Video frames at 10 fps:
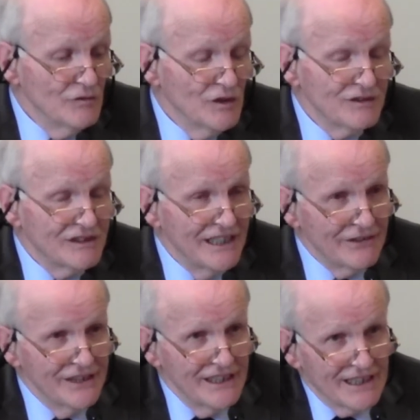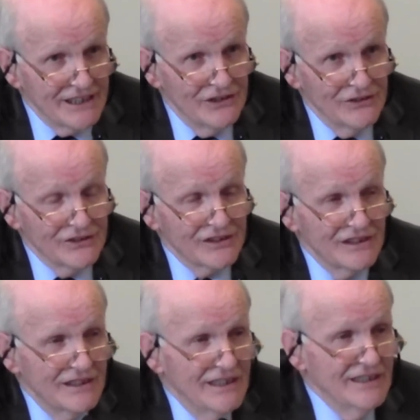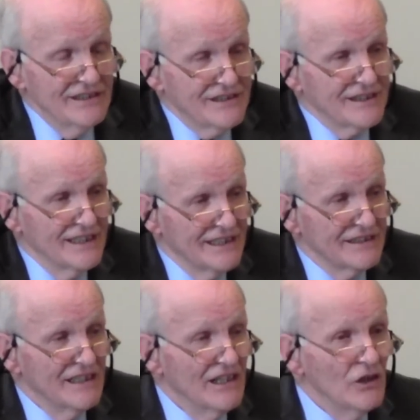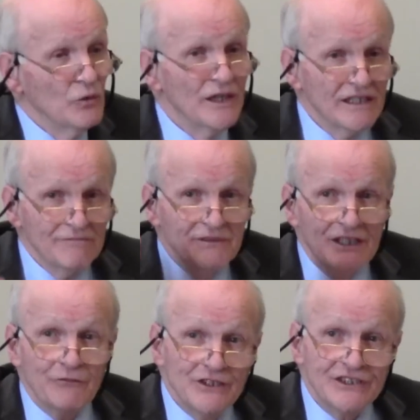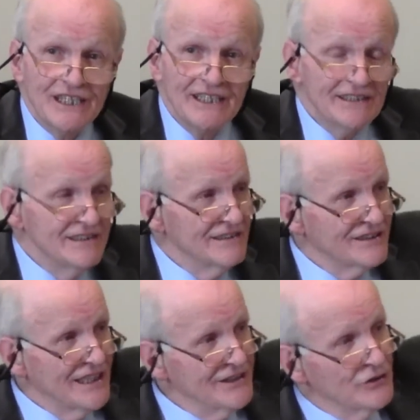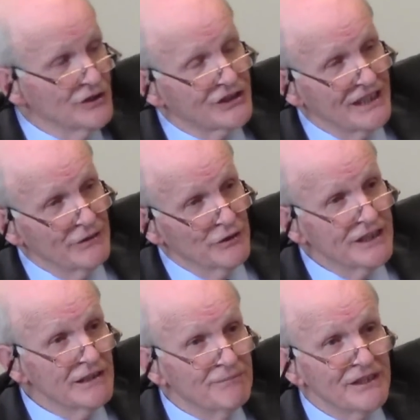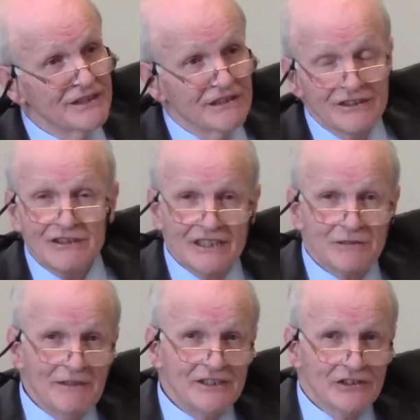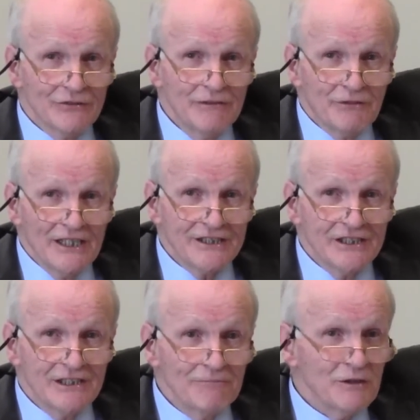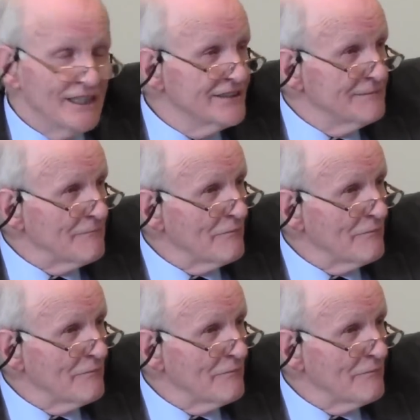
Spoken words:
What Kerry argues is that, well, but if we said to a site, we're going to build an expensive reprocessing plant